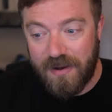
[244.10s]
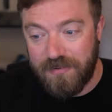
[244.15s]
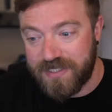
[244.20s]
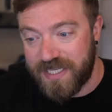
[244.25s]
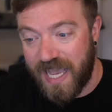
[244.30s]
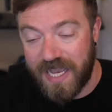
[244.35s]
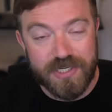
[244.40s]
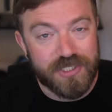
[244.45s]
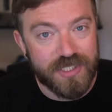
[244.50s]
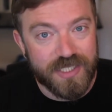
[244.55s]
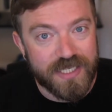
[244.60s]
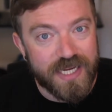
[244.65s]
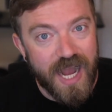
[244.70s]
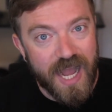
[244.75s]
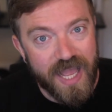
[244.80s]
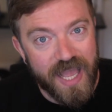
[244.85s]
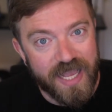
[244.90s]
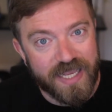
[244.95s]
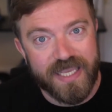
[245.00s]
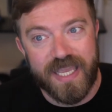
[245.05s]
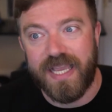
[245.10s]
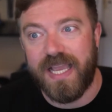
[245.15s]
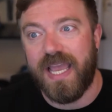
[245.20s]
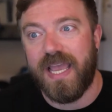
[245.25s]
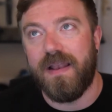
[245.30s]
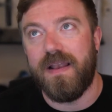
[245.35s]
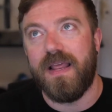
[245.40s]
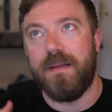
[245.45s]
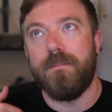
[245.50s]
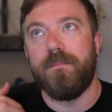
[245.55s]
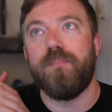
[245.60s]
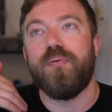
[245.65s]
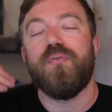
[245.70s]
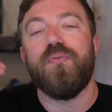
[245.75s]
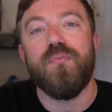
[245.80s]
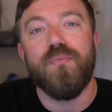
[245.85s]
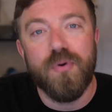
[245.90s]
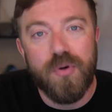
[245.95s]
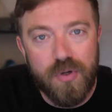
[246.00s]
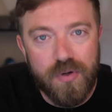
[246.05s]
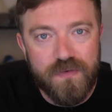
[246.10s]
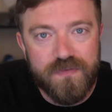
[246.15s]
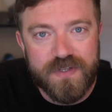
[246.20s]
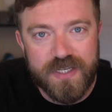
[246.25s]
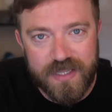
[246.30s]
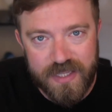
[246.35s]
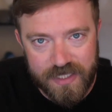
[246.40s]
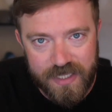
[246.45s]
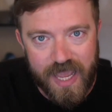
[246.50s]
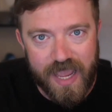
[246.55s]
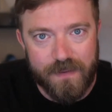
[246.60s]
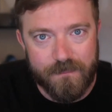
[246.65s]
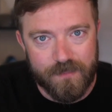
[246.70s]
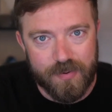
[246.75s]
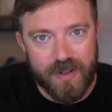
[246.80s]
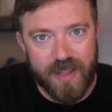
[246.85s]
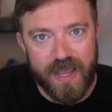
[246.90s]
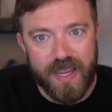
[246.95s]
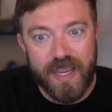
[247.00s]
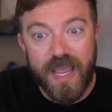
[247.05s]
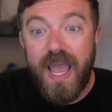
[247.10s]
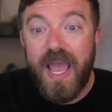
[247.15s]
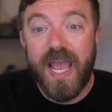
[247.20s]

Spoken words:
I was actually kayaking. It improved the gameplay.